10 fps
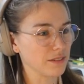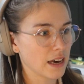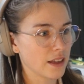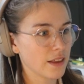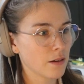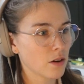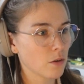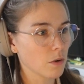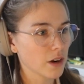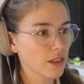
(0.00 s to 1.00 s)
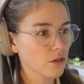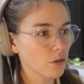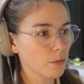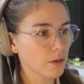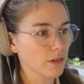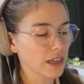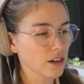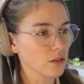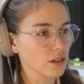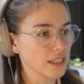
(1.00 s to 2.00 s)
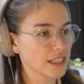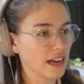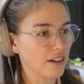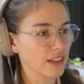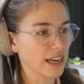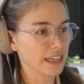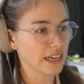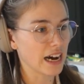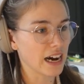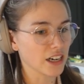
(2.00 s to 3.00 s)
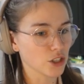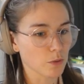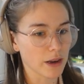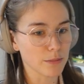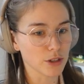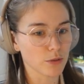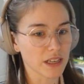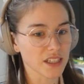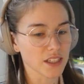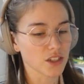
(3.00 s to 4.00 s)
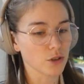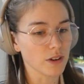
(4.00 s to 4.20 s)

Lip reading: And then what I thought would be really cool is to have like an archway between these two